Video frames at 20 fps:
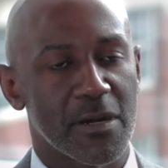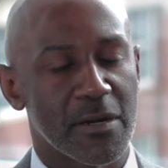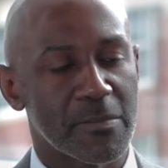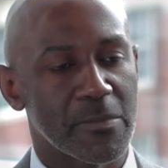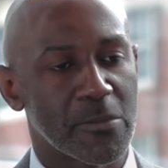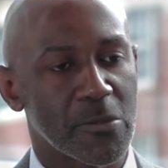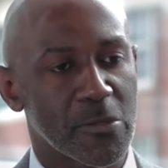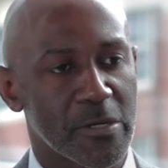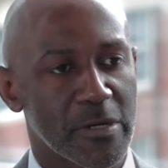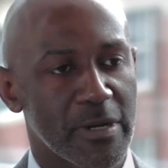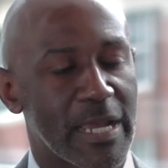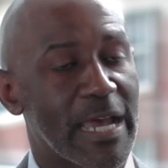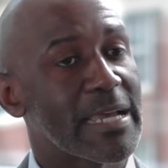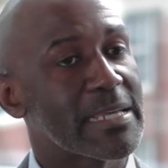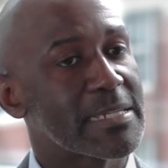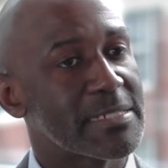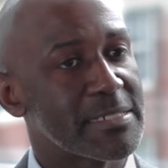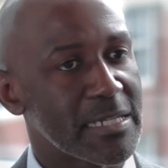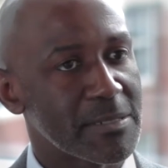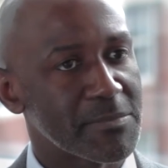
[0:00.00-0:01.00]
are more
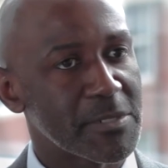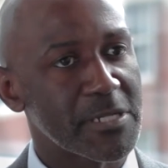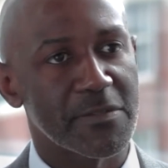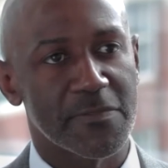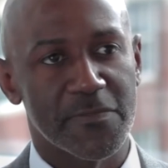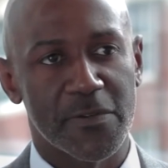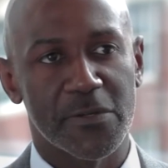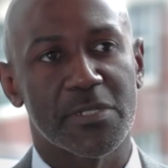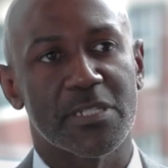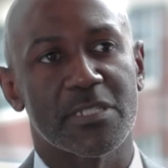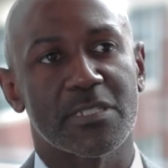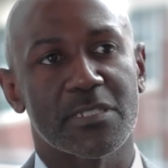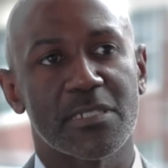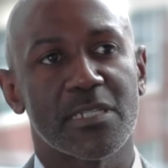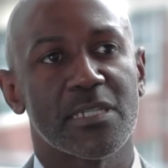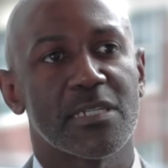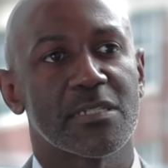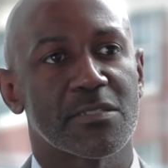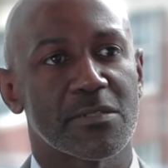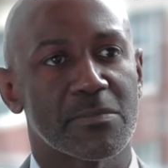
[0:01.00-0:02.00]
academic focused
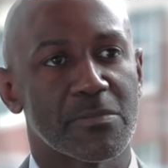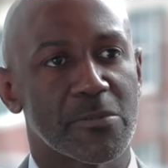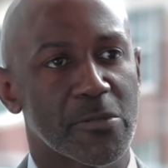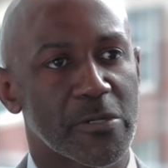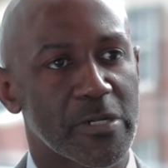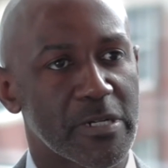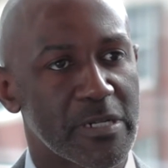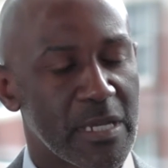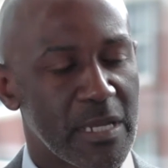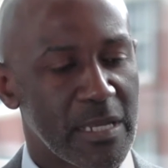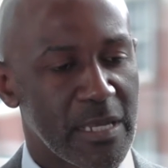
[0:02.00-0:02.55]
needs or more